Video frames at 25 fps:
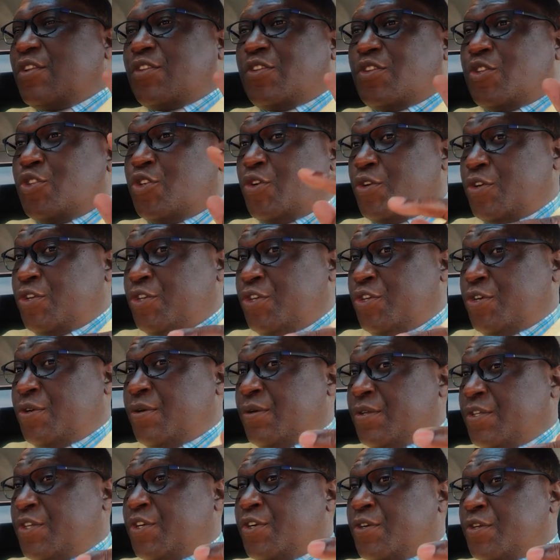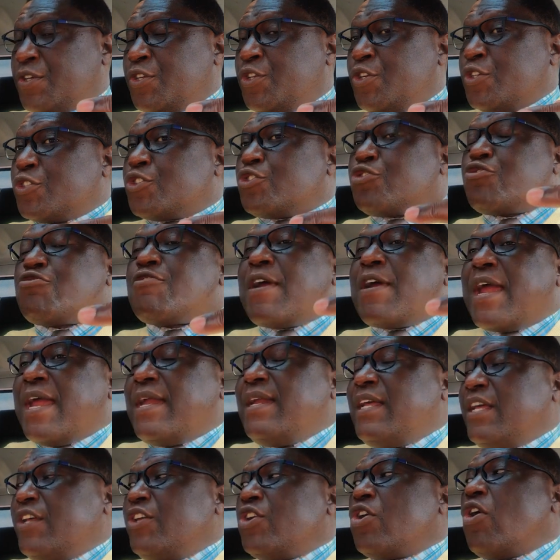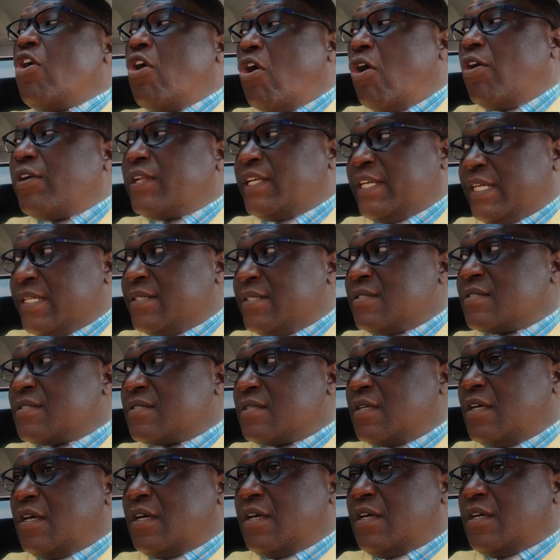you're training your audience